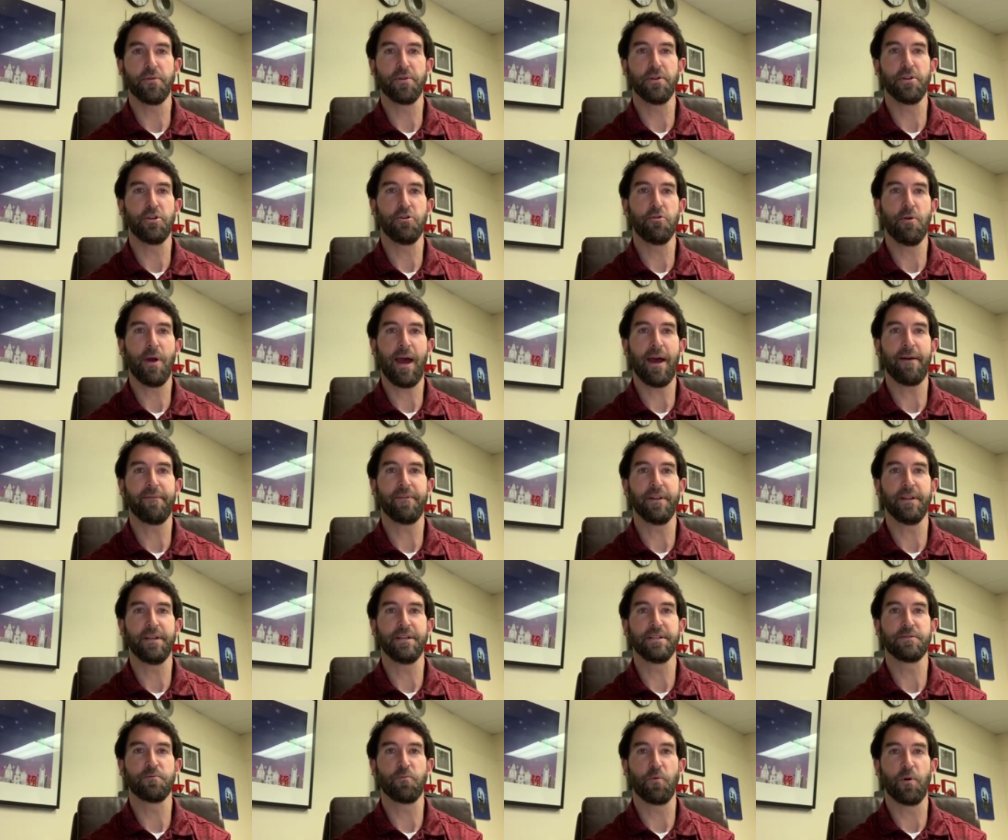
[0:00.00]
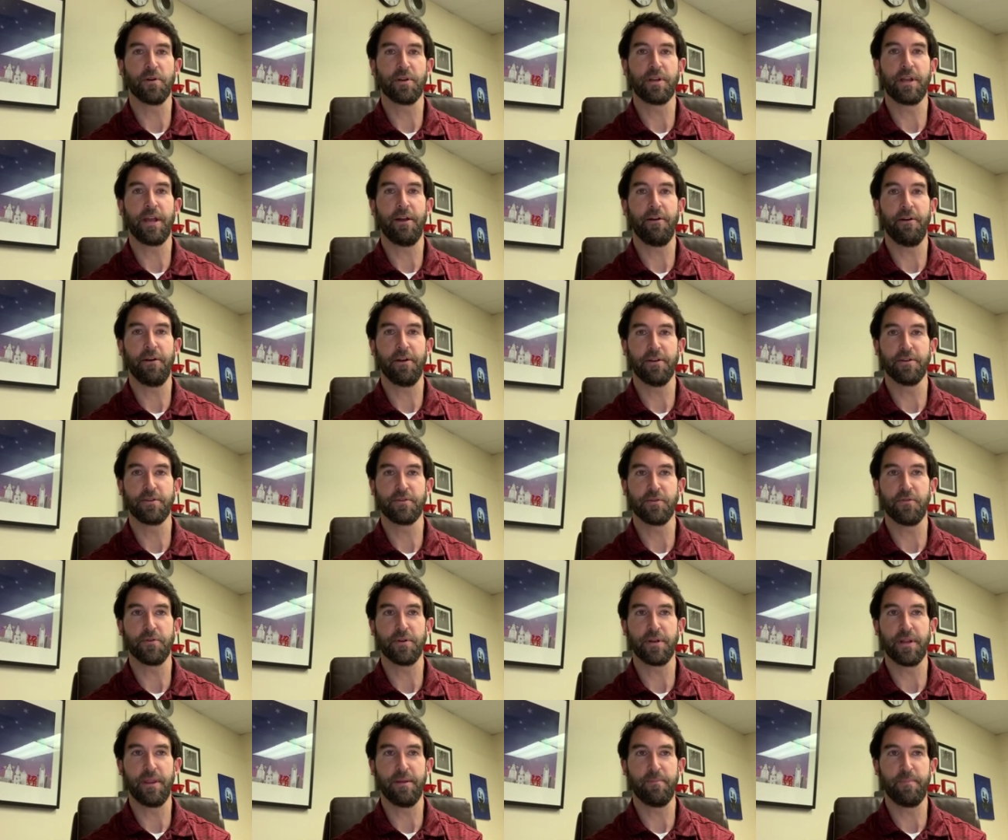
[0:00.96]
that you have at least one caring
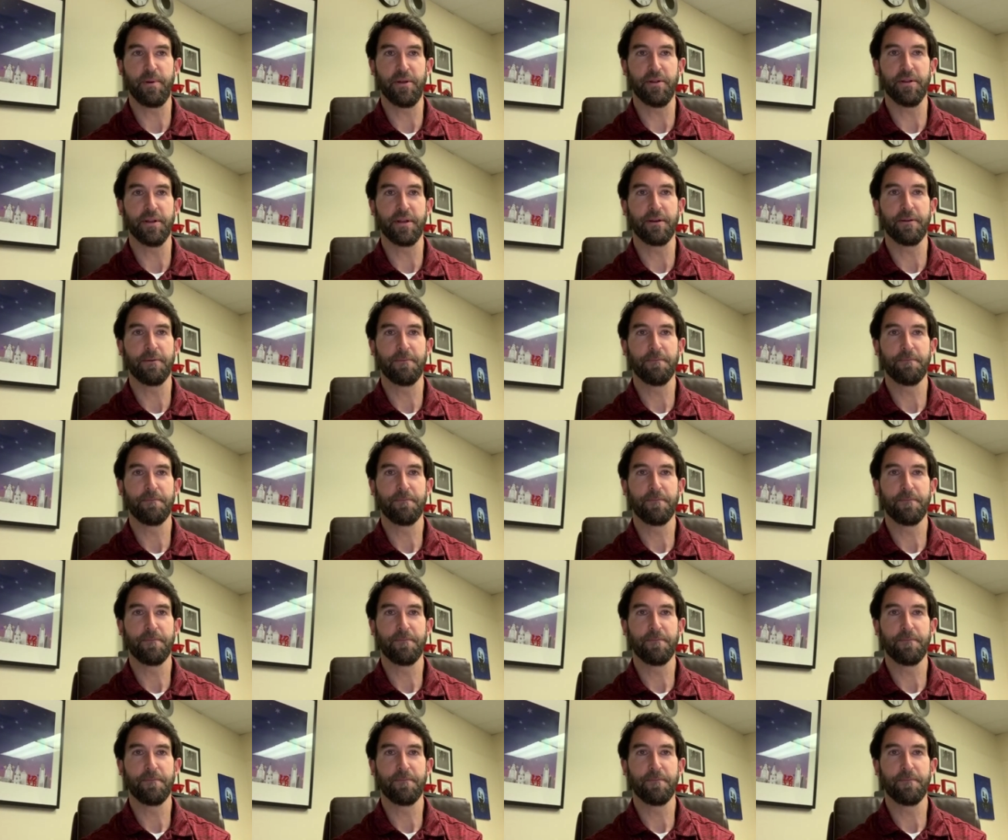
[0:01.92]
adult in the building.